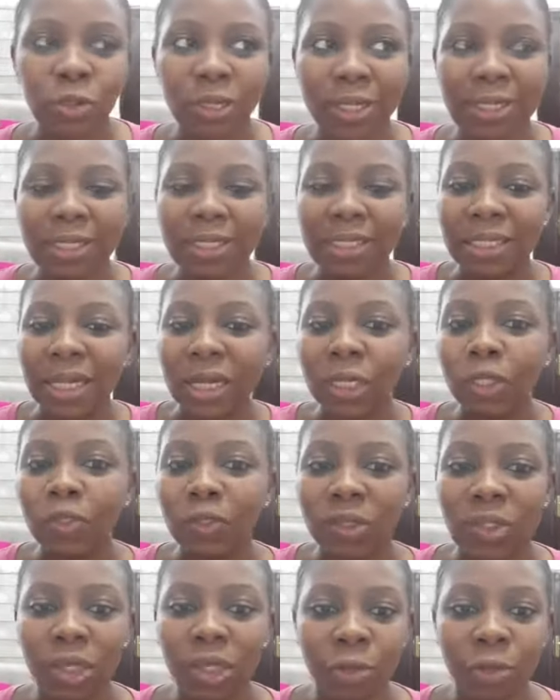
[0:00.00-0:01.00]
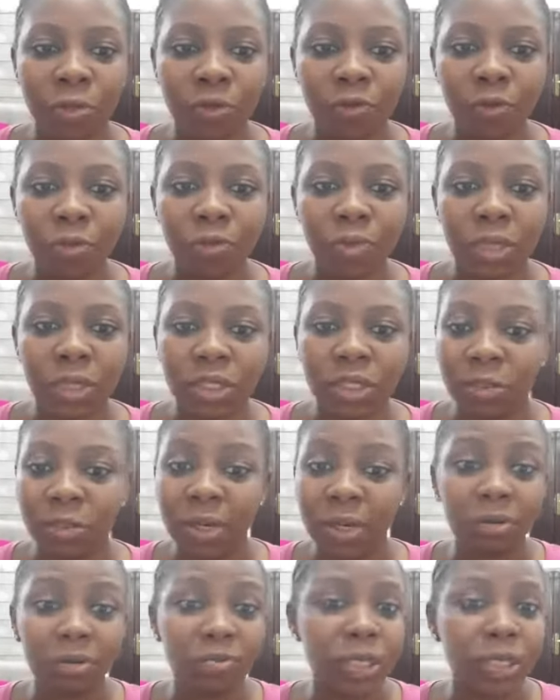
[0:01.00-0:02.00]
You can decide to start a perfume business
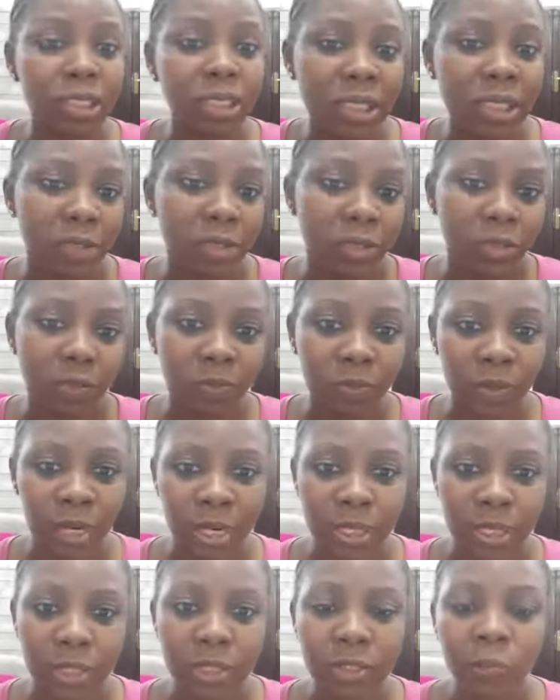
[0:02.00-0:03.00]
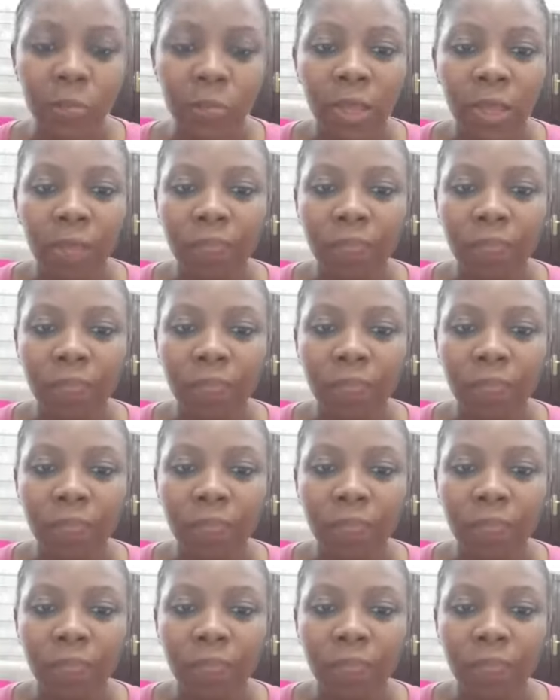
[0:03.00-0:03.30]
by retailing other brands,